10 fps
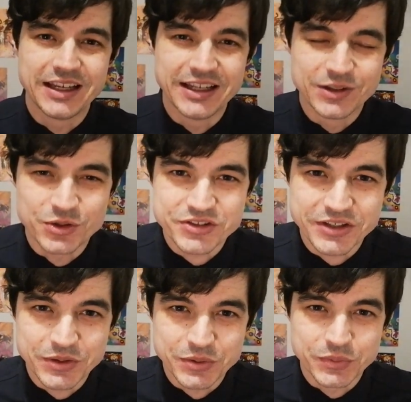It
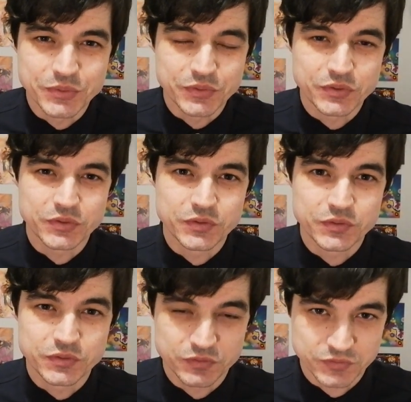also
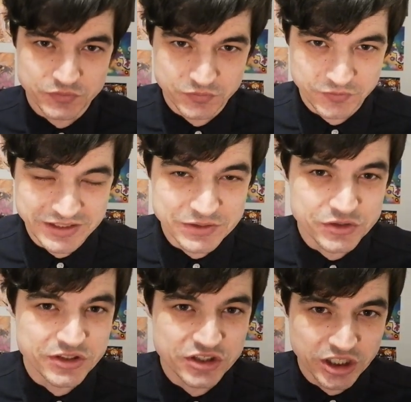
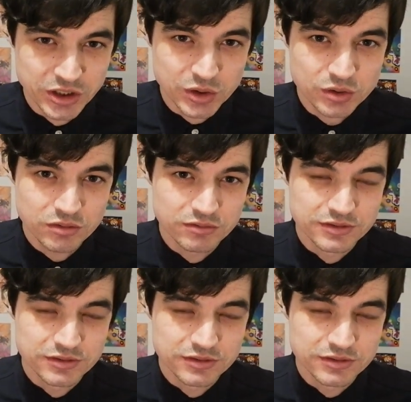feels eternal,